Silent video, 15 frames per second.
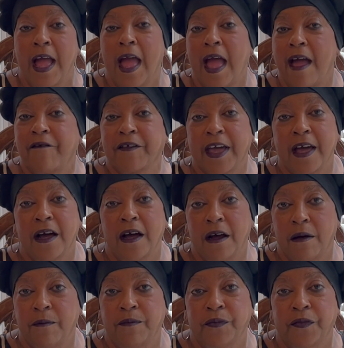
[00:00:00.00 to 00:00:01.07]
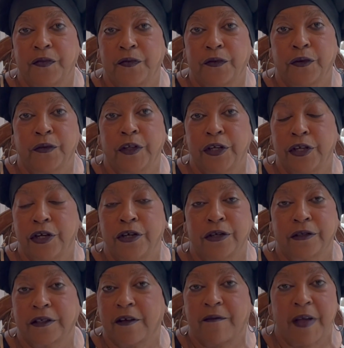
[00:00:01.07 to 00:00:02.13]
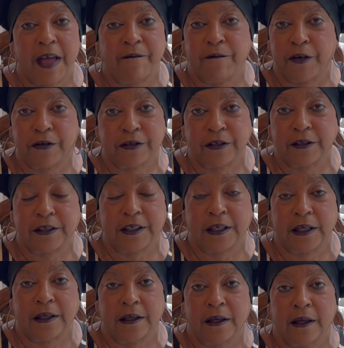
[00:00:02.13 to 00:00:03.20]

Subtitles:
have come through the years of adversity.